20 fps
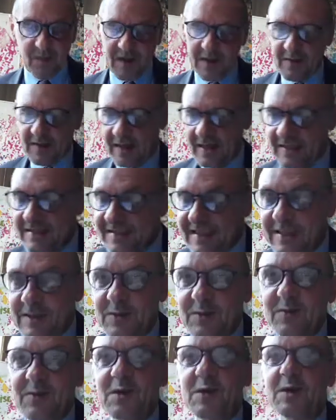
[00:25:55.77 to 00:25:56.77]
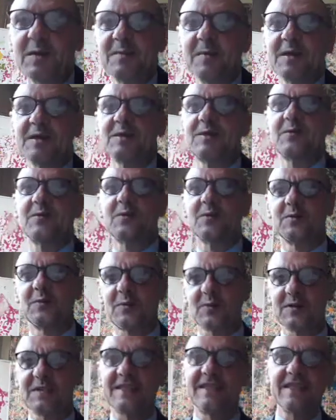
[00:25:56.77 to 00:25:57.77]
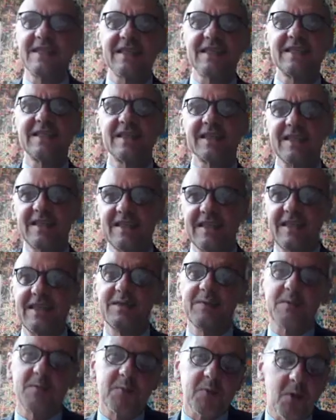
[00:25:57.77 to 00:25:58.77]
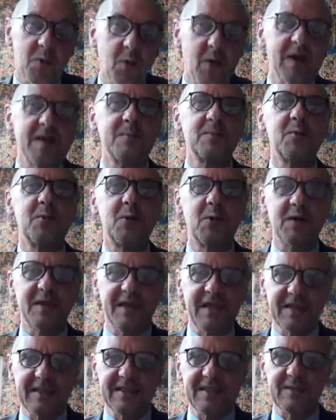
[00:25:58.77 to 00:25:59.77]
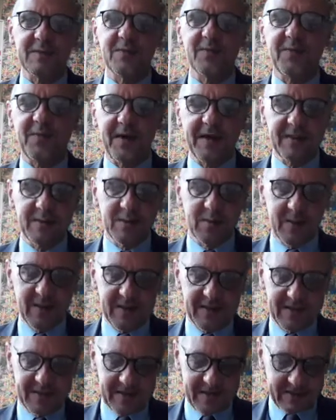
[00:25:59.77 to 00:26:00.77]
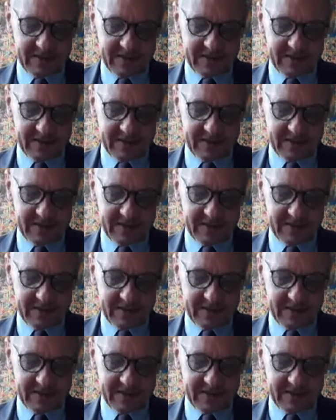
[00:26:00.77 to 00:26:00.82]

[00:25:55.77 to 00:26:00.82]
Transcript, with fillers: Uh, thank you very much for, for sticking till the end. I'm gonna put one more card as a final. Uh,